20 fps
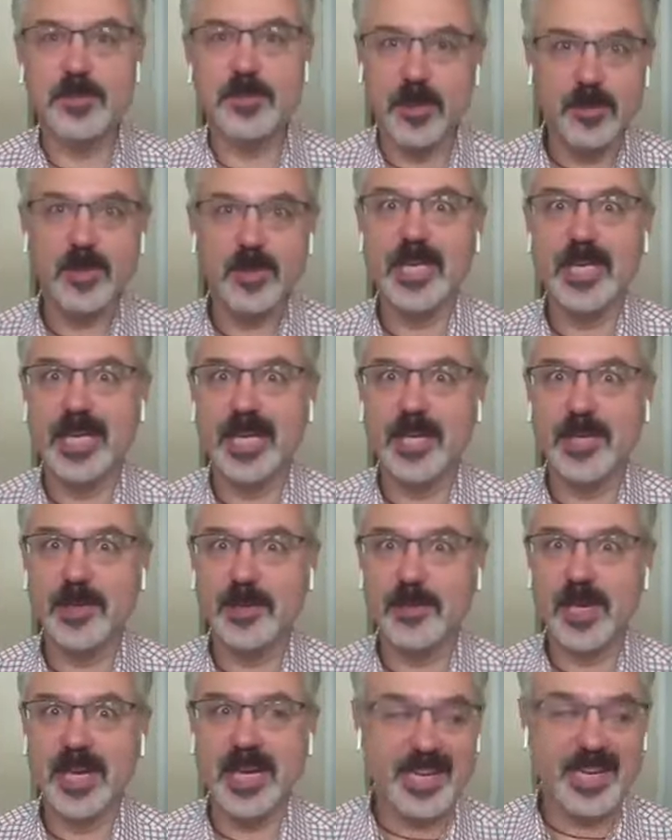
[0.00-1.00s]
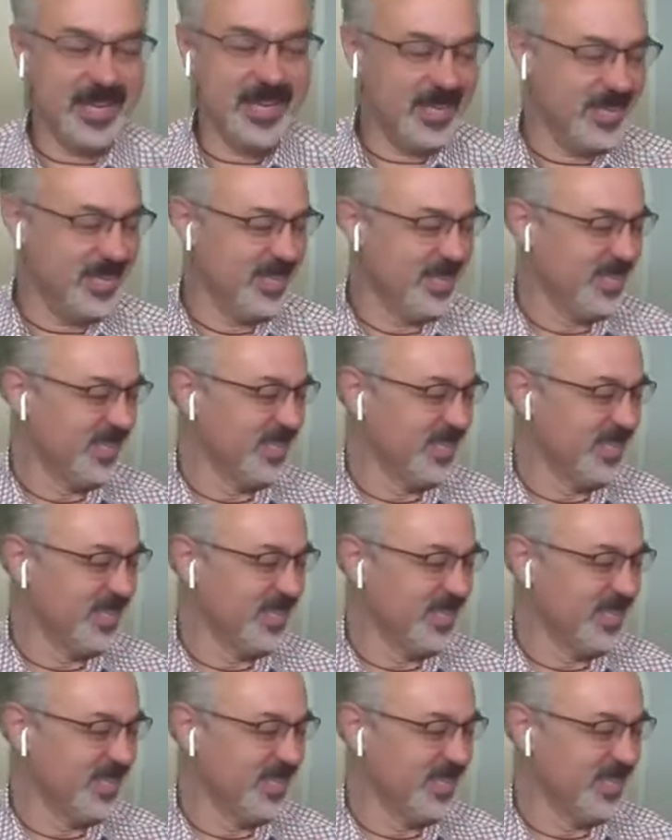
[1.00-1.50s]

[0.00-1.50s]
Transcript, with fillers: it's been a really killer week.